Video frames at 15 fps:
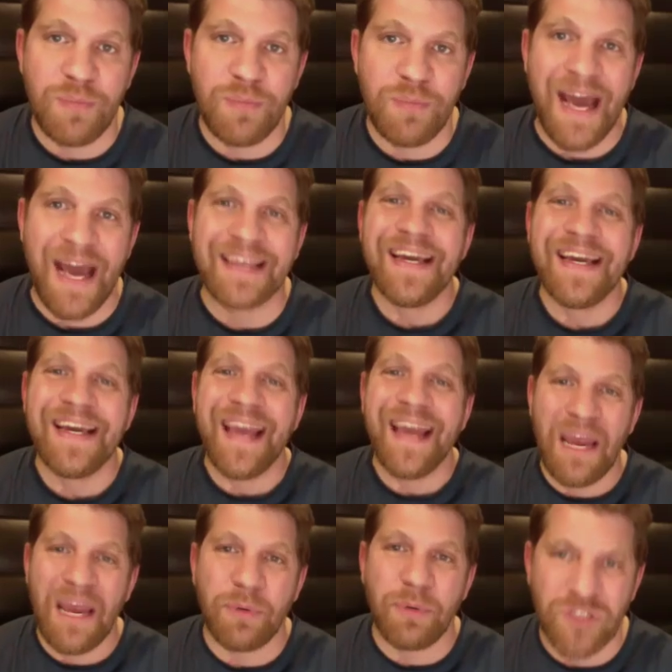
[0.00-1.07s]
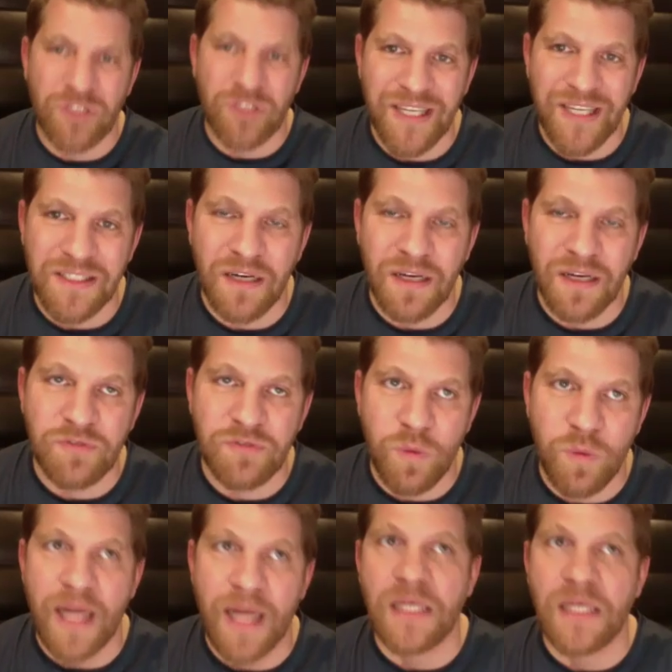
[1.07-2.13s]
back April 6th of
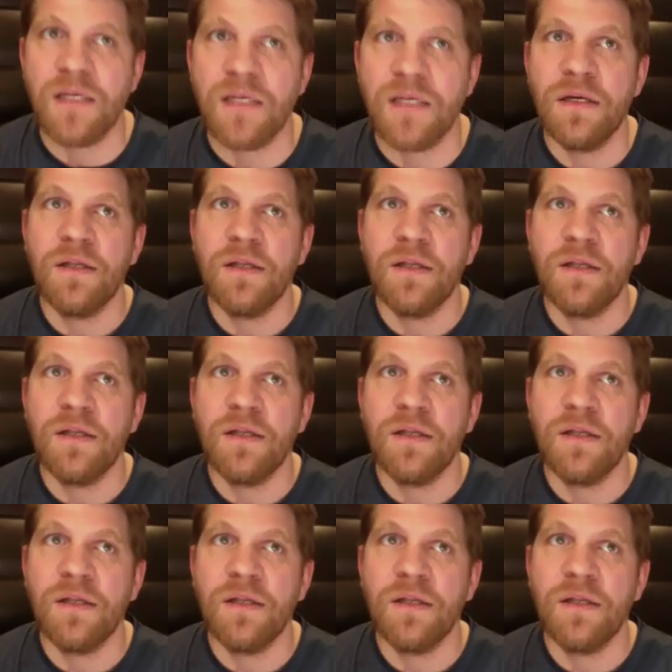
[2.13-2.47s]
20.